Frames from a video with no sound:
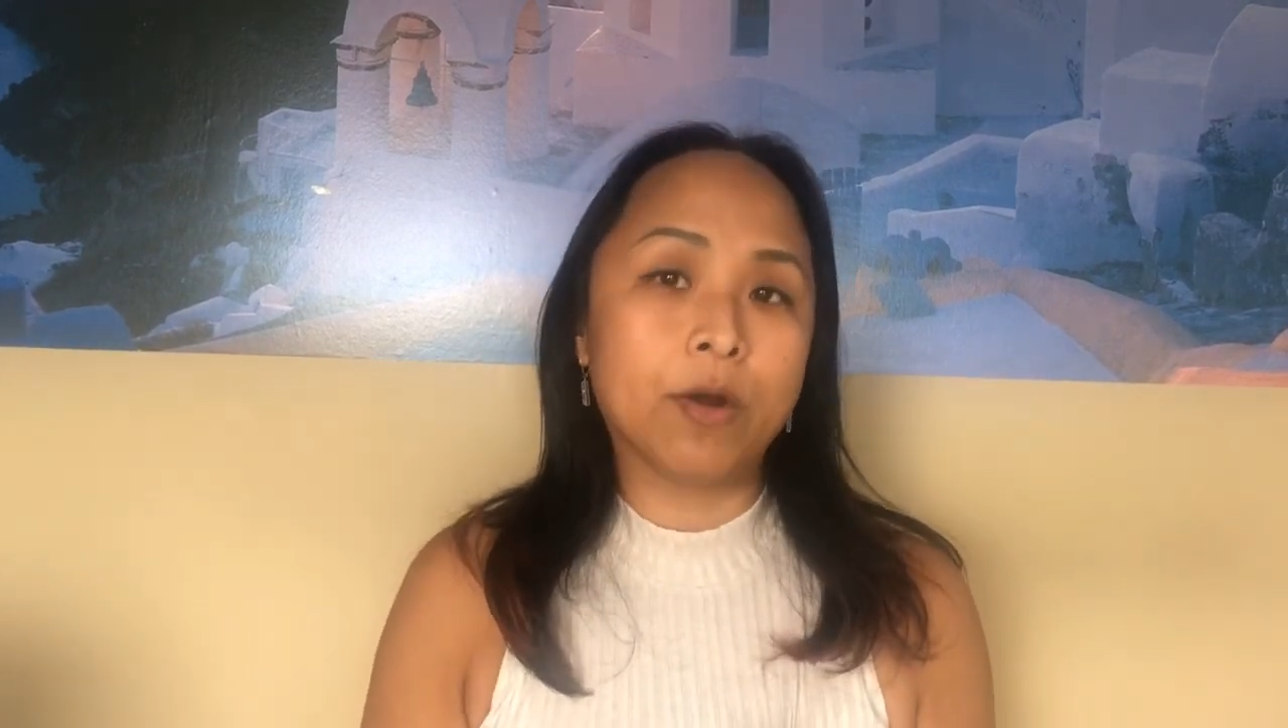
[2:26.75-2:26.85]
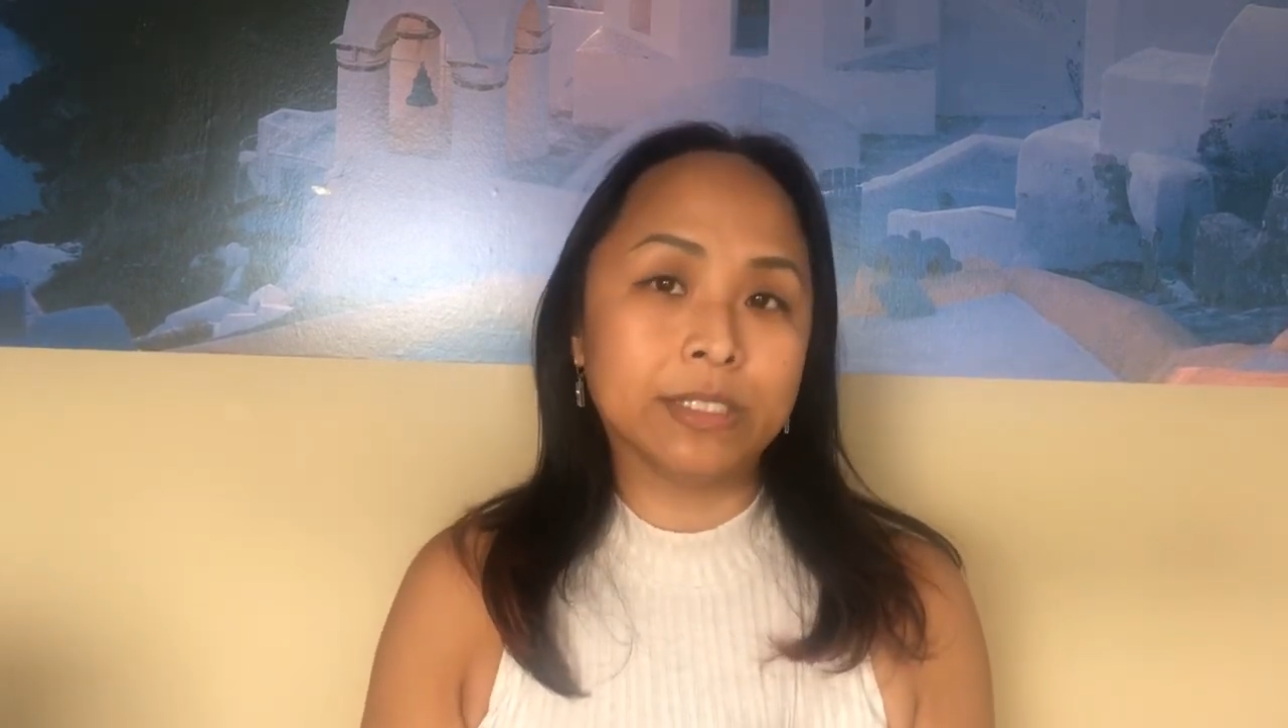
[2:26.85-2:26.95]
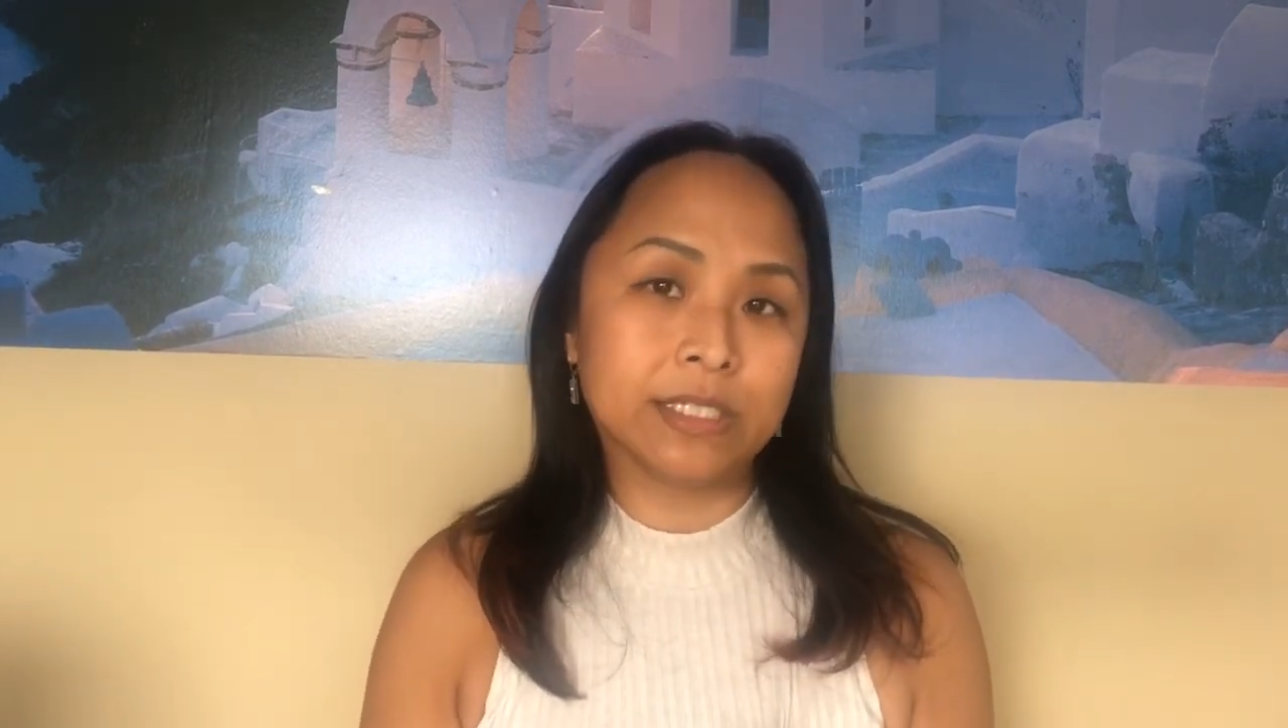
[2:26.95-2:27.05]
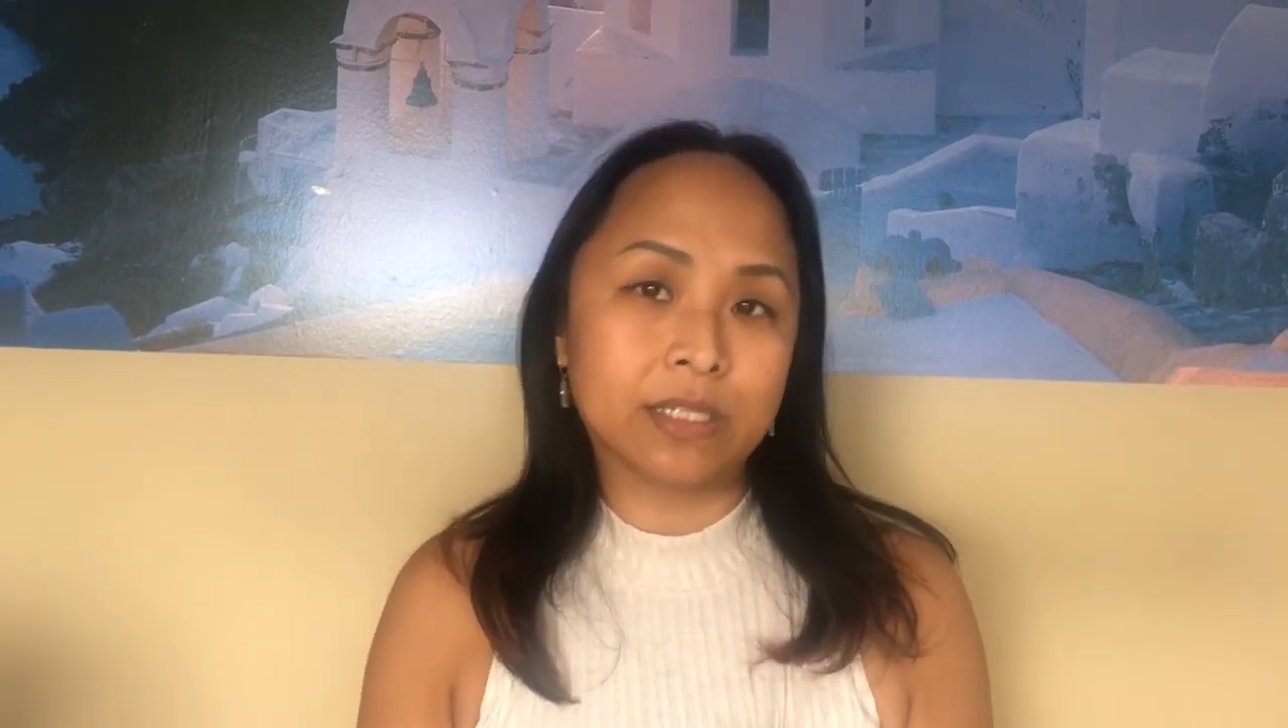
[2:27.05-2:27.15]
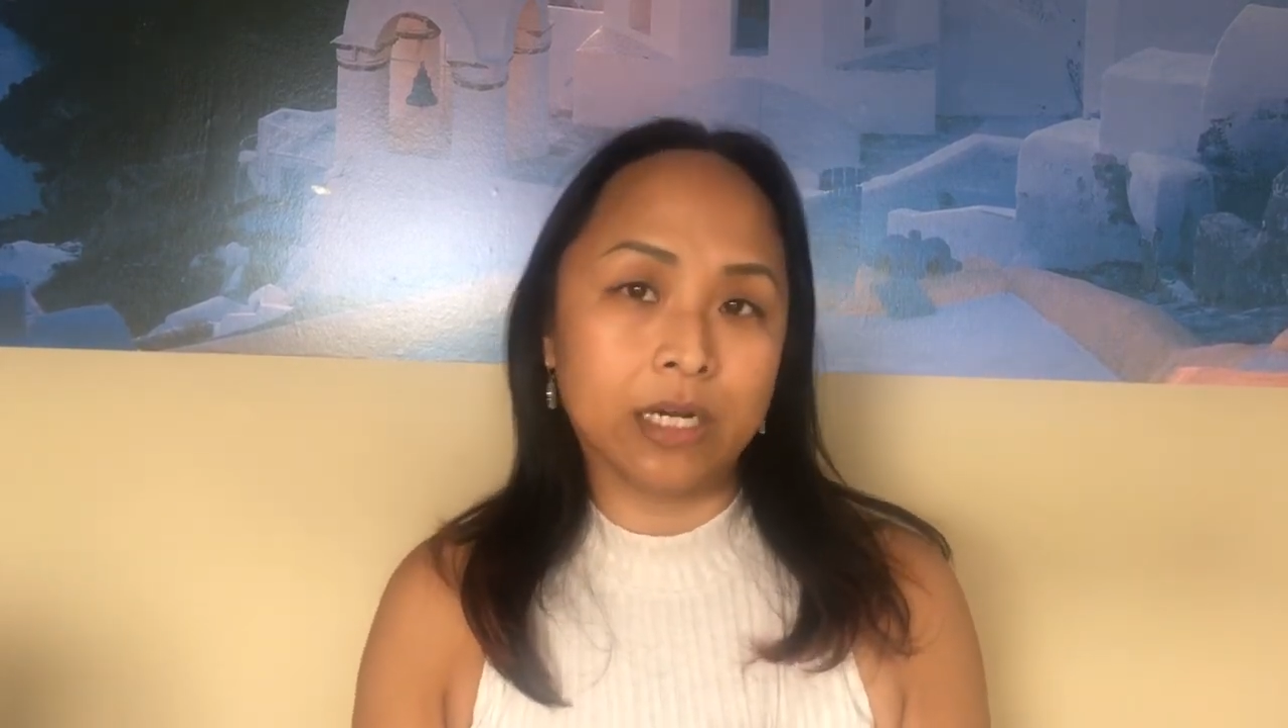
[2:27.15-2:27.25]

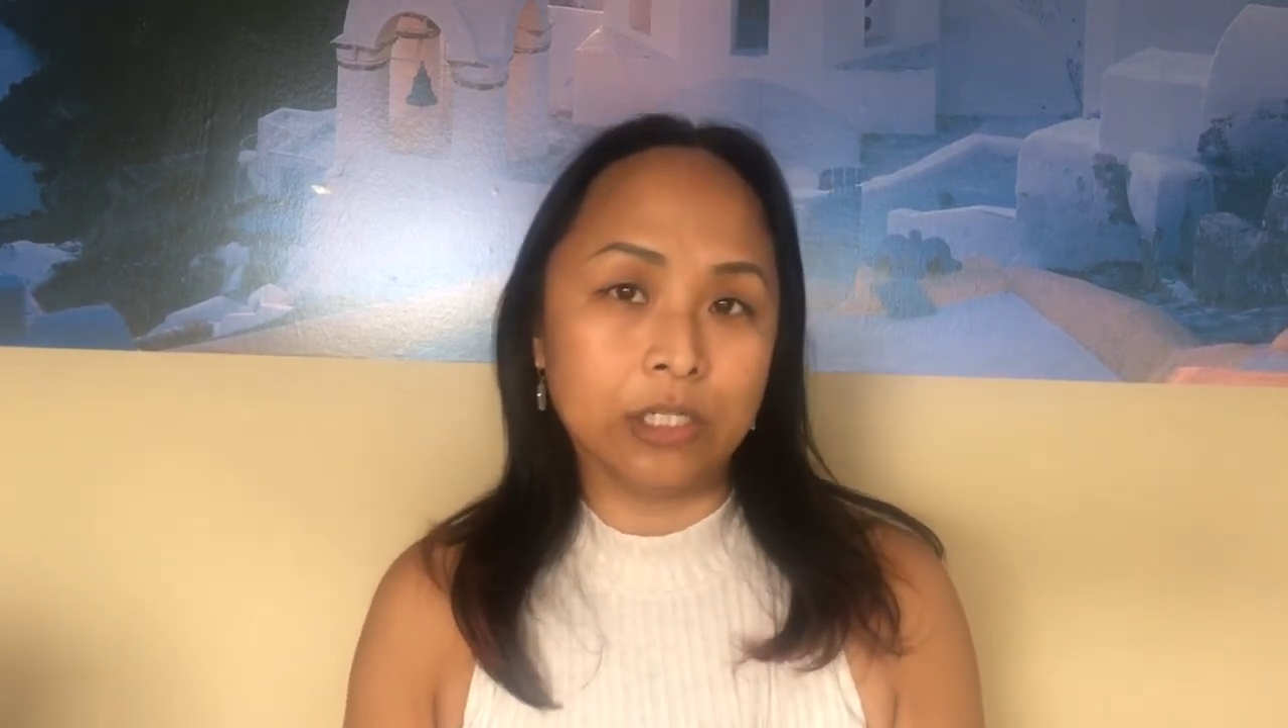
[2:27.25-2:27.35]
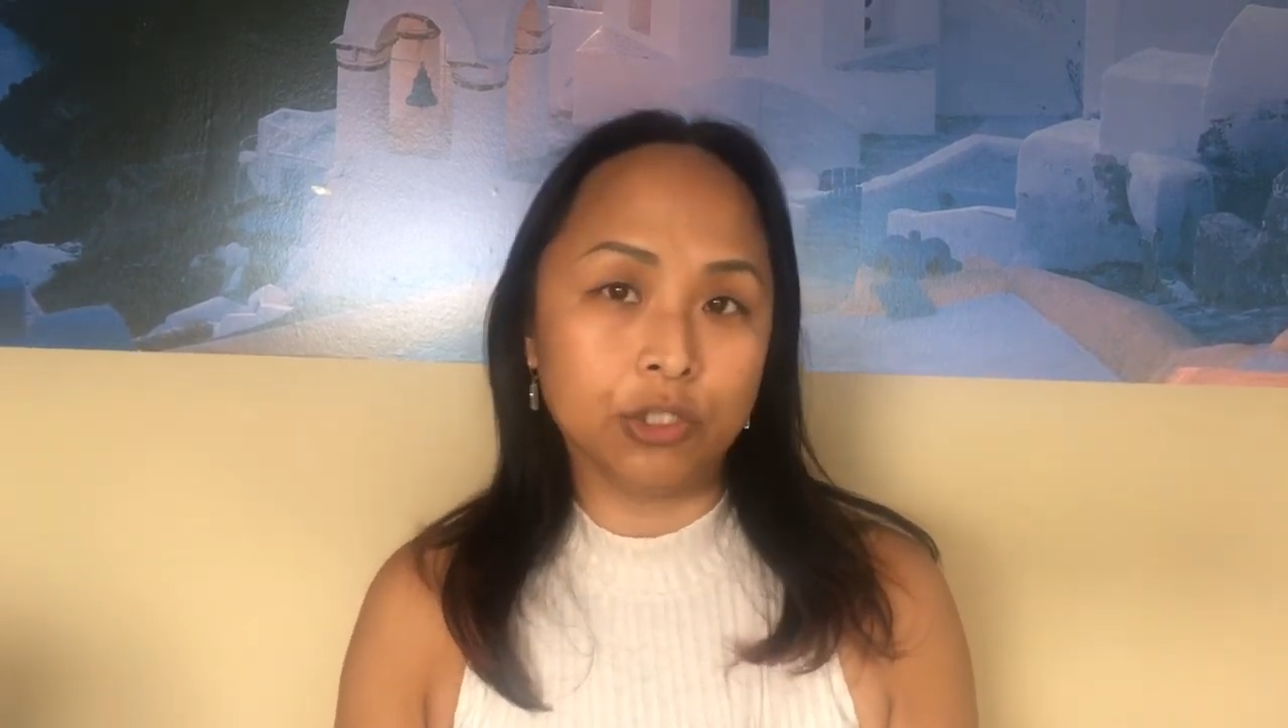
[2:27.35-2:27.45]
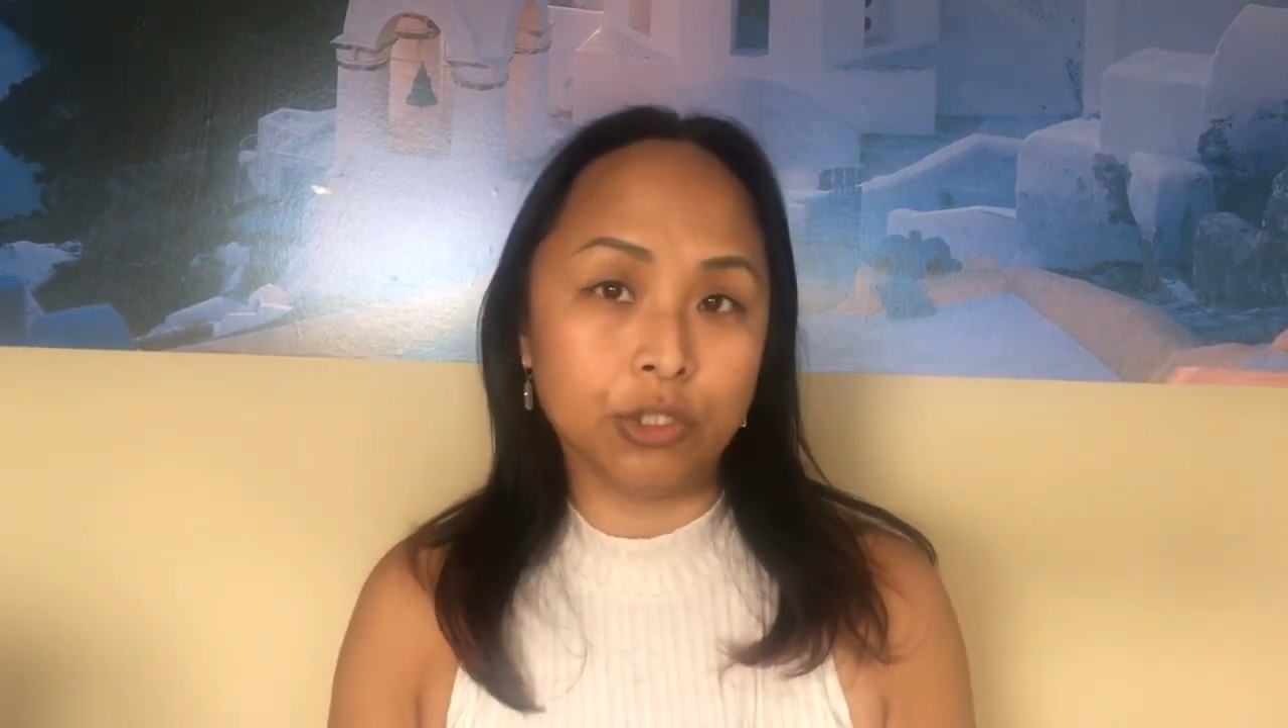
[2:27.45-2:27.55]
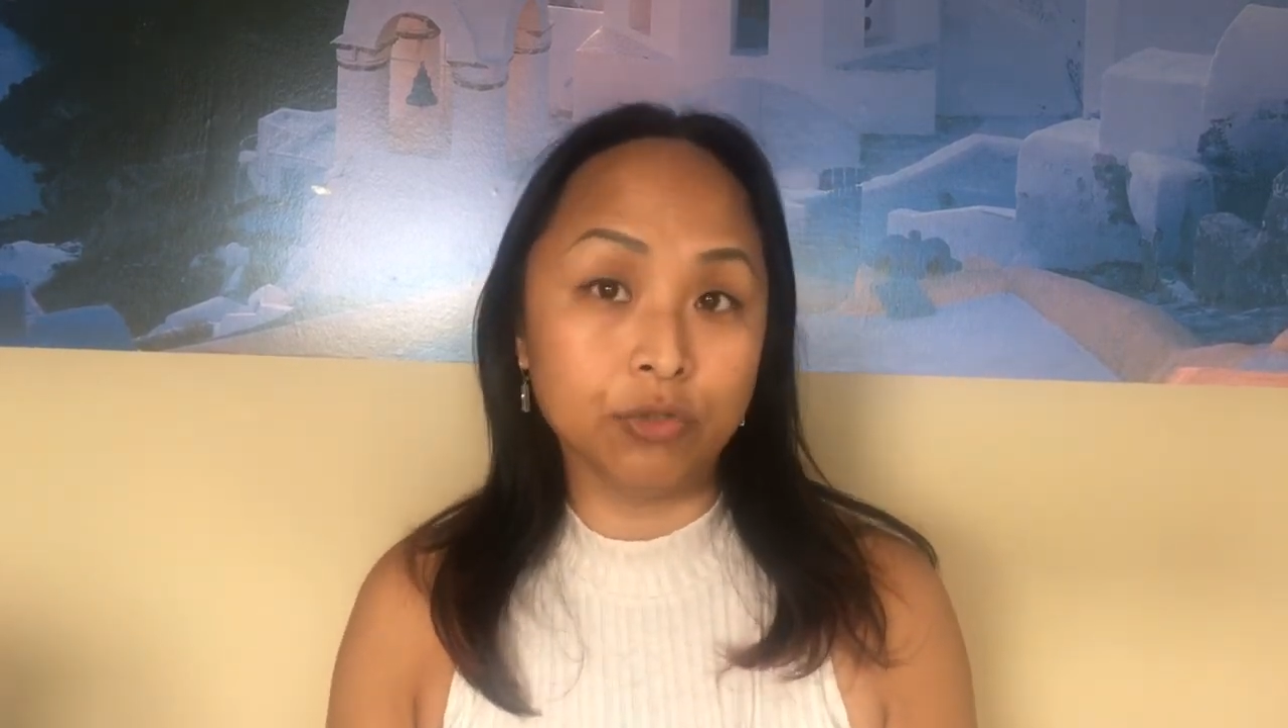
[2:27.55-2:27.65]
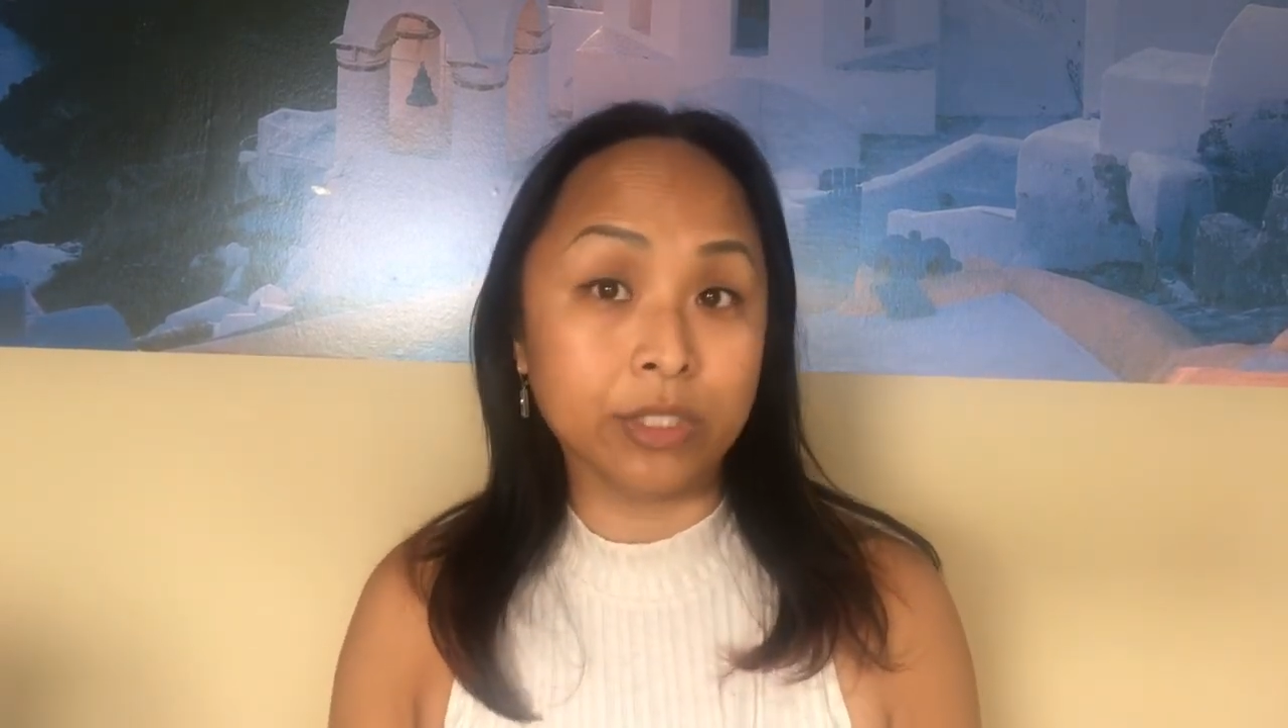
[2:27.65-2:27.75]
start
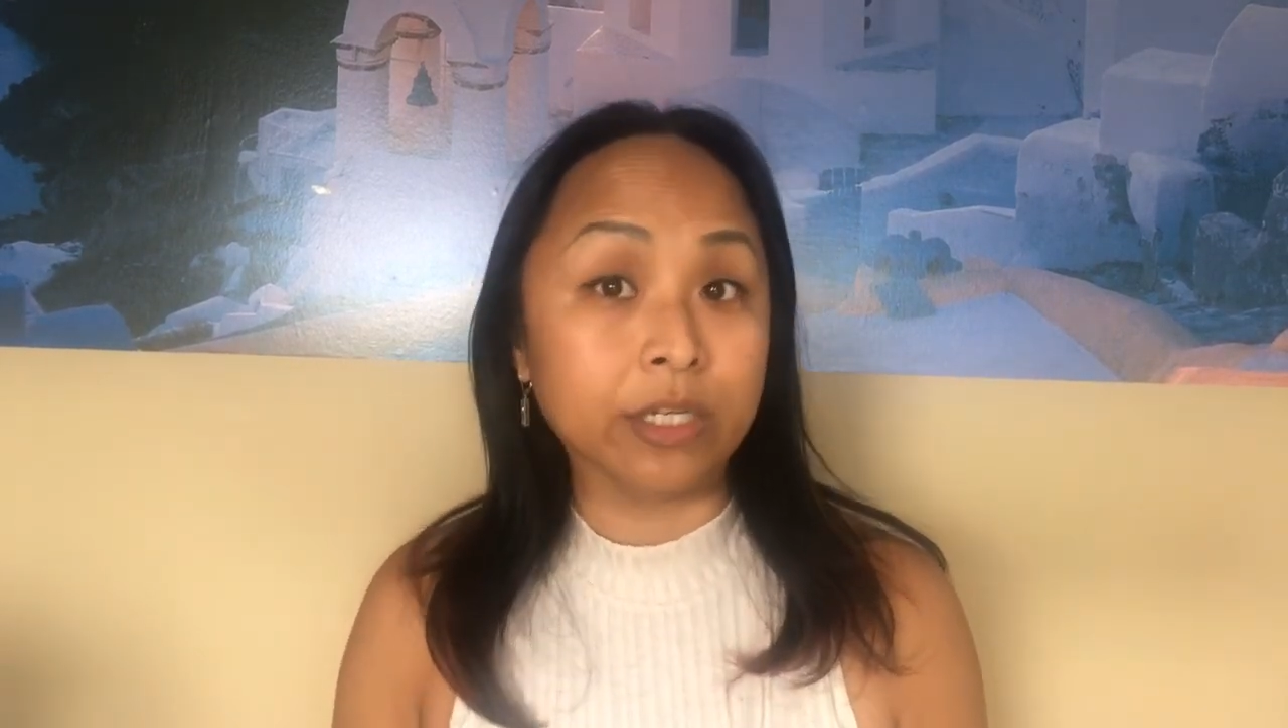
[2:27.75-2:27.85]
introducing